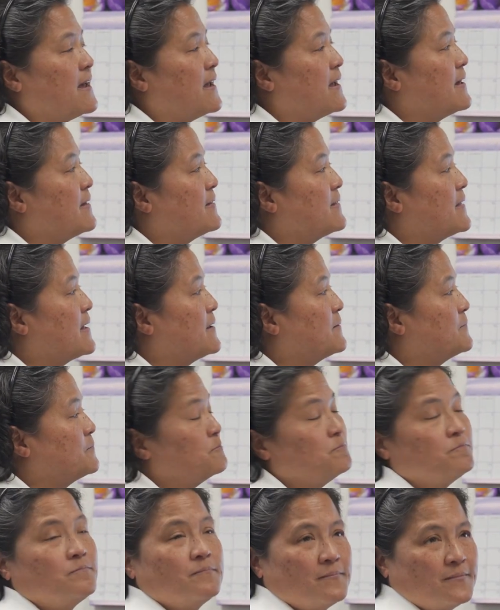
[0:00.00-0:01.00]
And then,
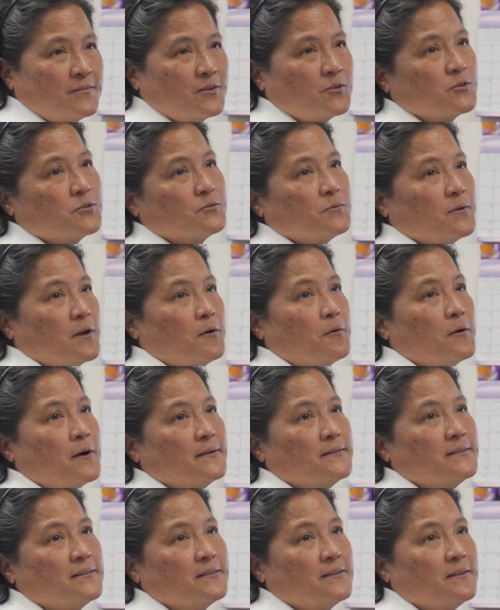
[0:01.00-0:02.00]
of course, we go
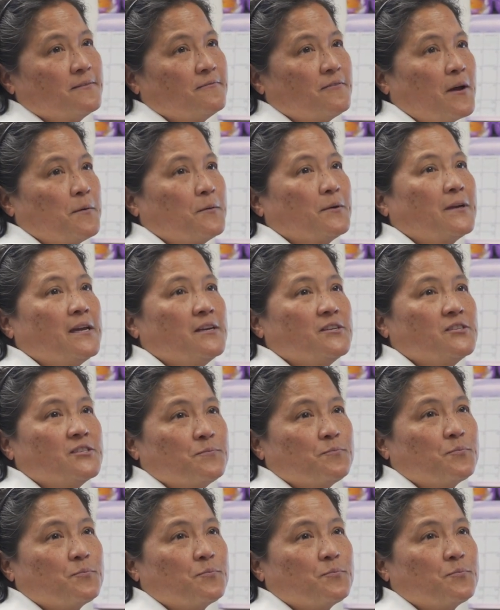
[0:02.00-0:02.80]
on to the fabrication